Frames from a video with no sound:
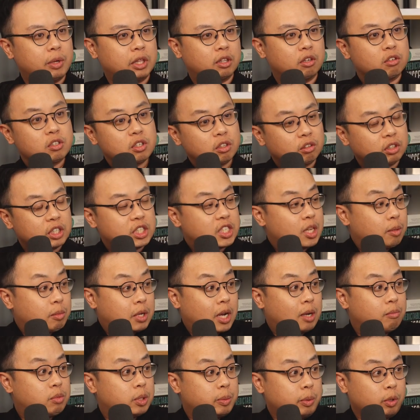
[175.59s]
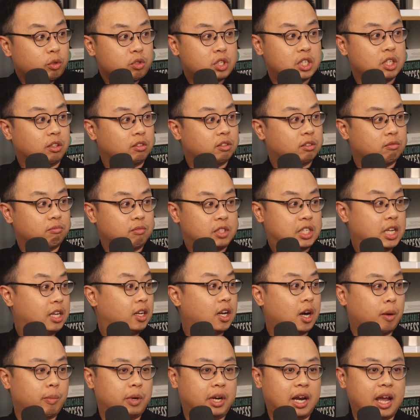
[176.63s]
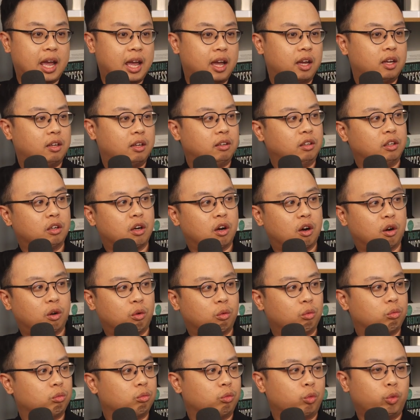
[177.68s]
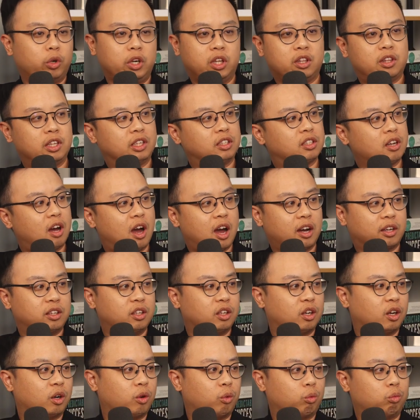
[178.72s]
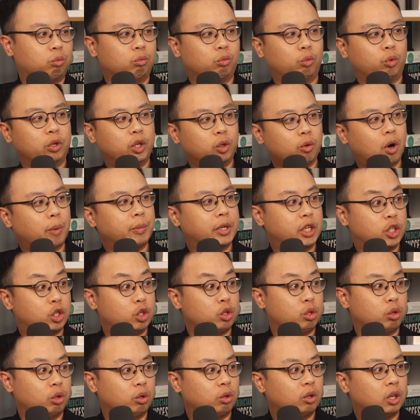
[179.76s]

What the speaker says: there's certainly sometimes people still come in, hey, what do you think, doc? What do you want me to do?